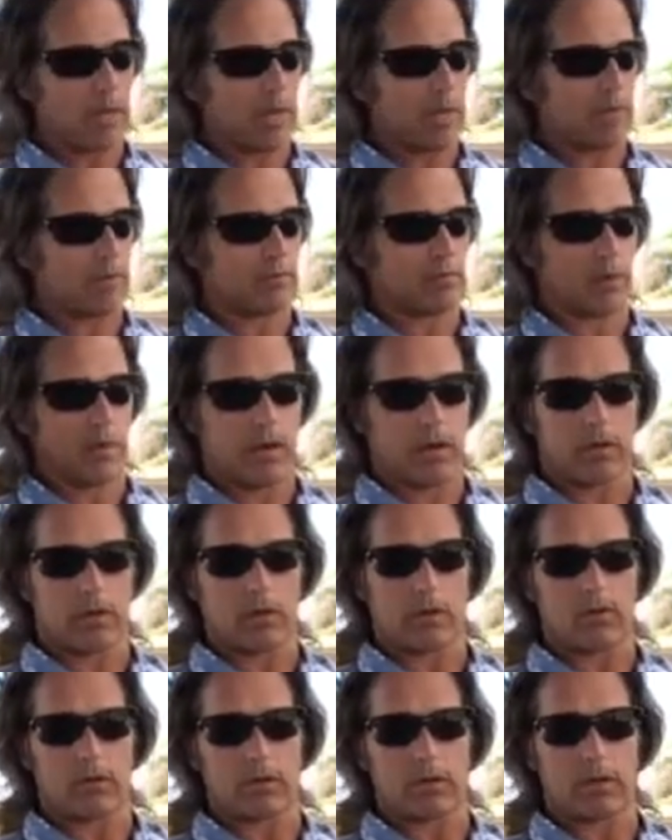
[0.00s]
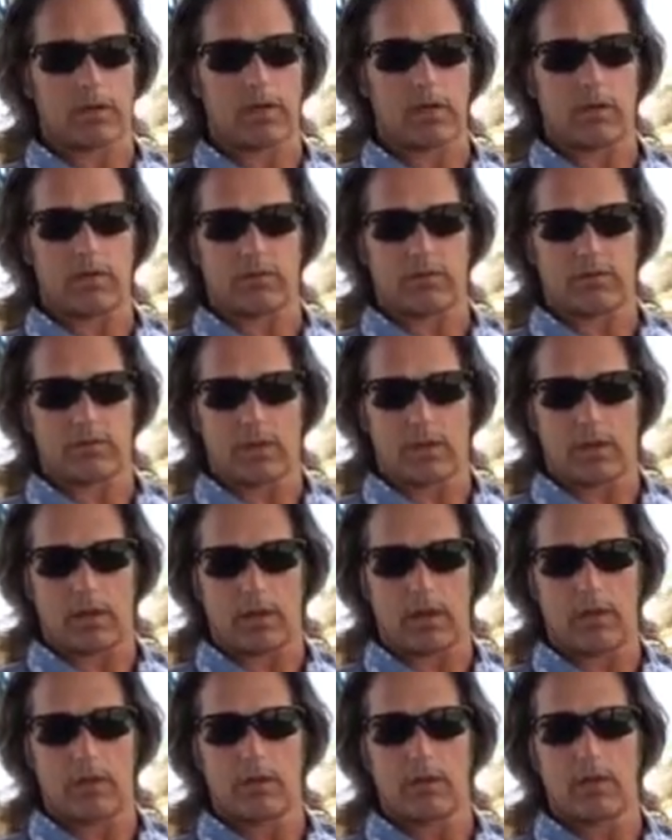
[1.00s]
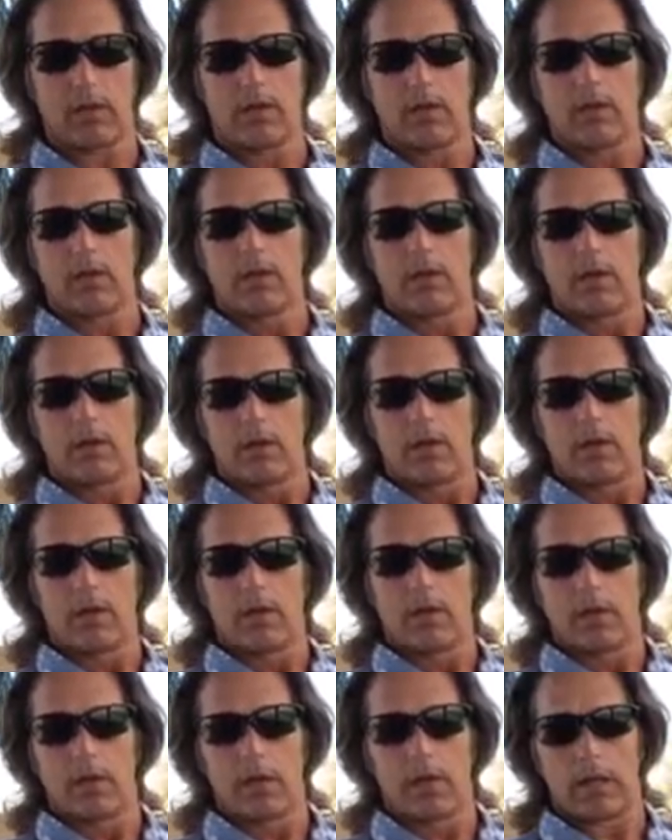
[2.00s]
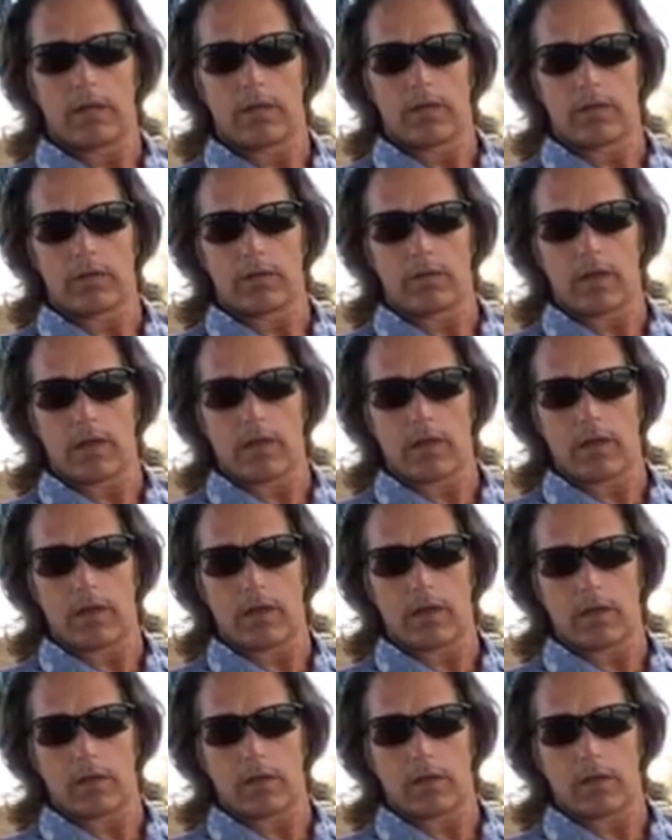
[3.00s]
and it goes in key of C, and it goes down